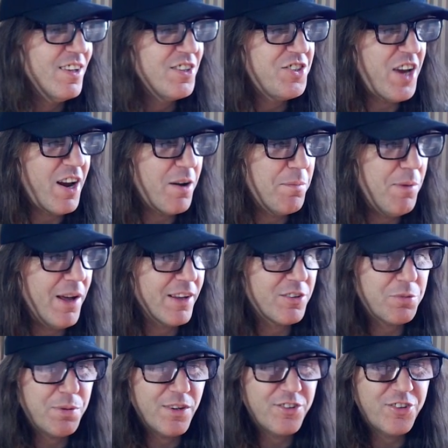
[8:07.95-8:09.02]
Jared Beck's
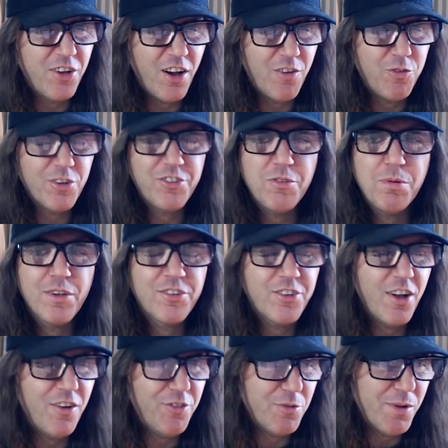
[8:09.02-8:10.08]
pissed off. What's he pissed
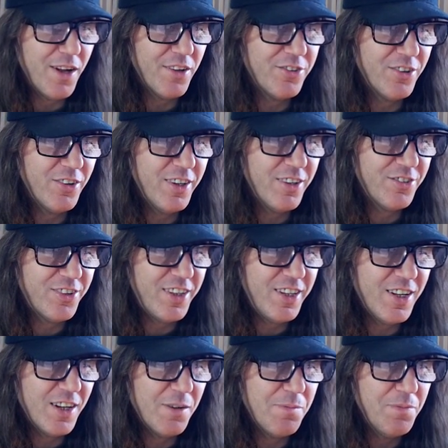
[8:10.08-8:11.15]
off about? So here's the
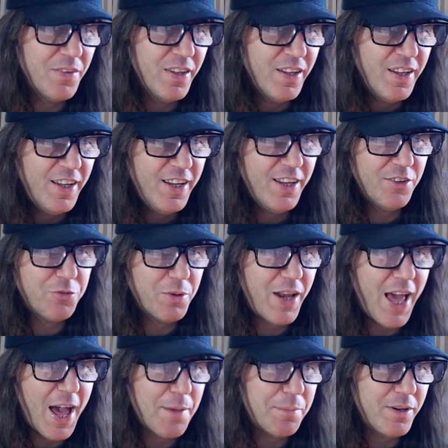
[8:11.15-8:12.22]
um, here's what
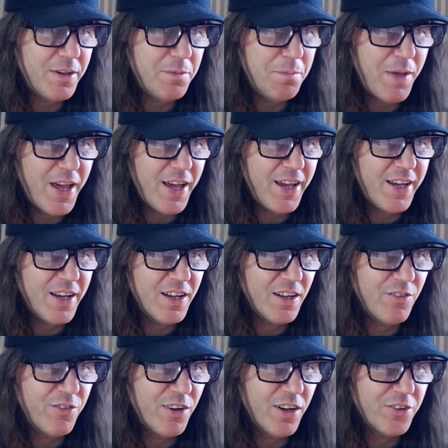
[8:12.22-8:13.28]
happened in May
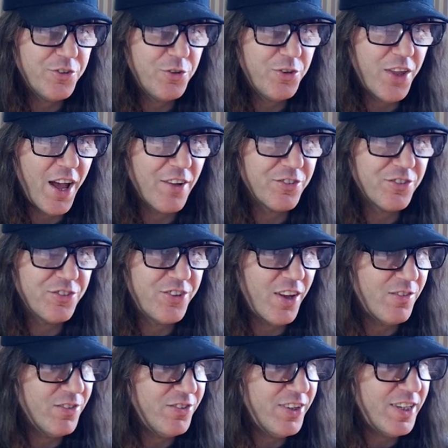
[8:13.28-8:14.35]
of uh,
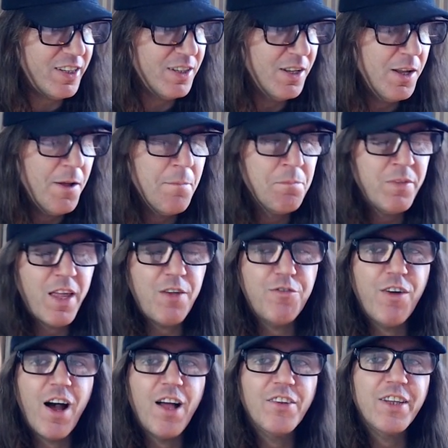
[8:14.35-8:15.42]
2017. They
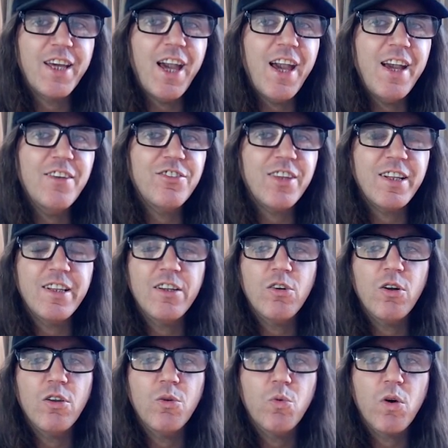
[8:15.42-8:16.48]
filed the case. They did
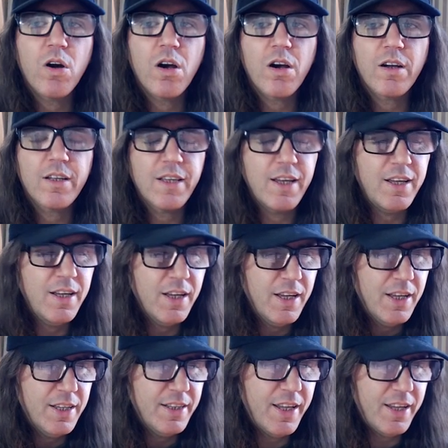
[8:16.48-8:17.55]
all the work. They
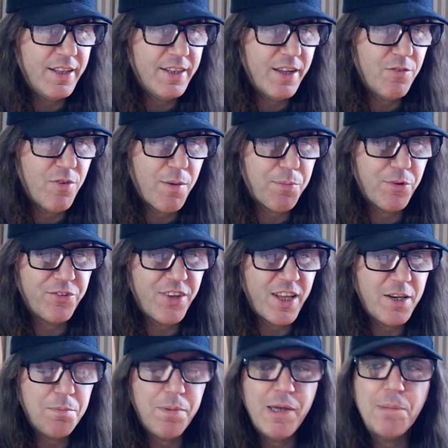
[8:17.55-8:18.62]
they they
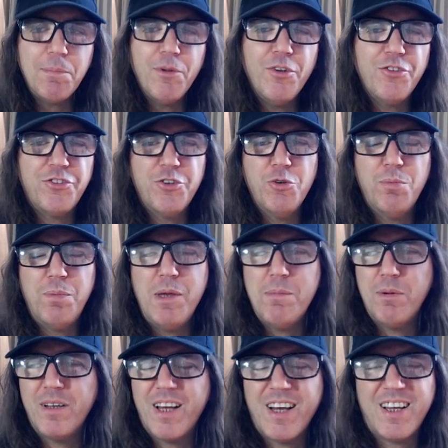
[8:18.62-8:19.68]
represented people. Two
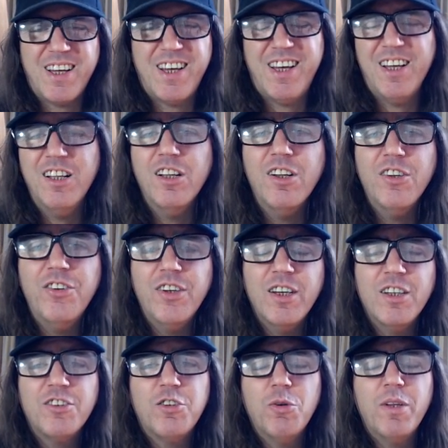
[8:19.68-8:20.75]
people got killed.
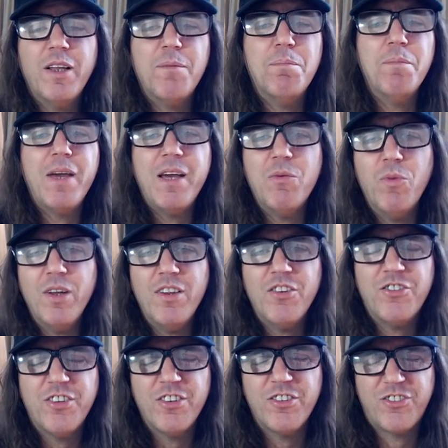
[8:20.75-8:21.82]
Two of their main
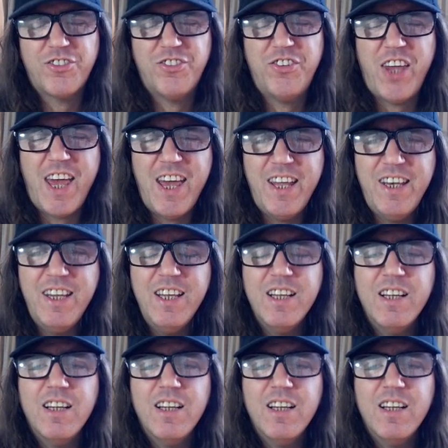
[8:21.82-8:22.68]
witnesses dead.